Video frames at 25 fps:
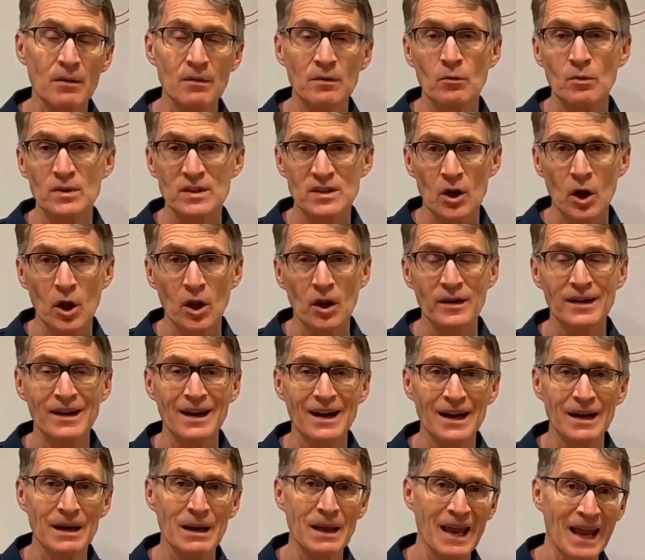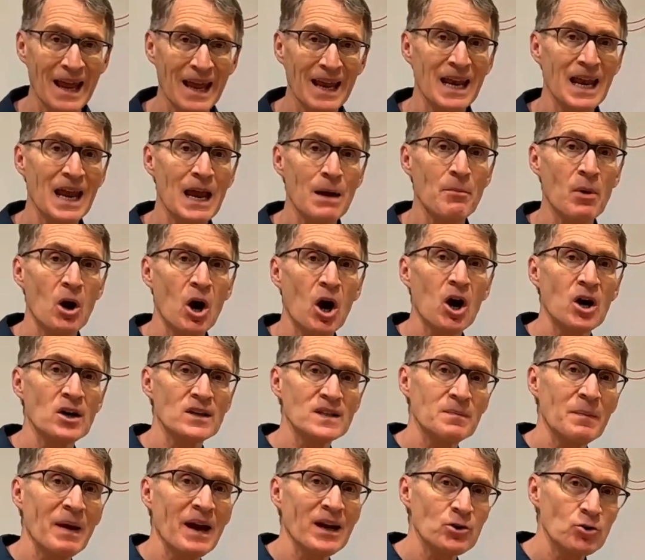what's called NMR
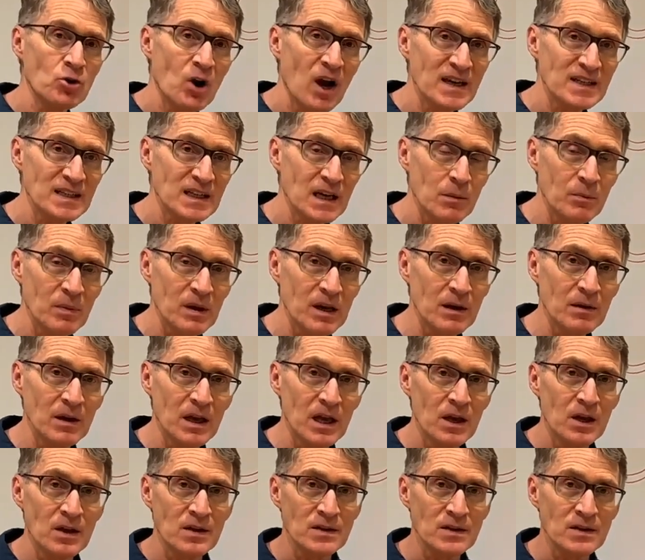spectroscopy.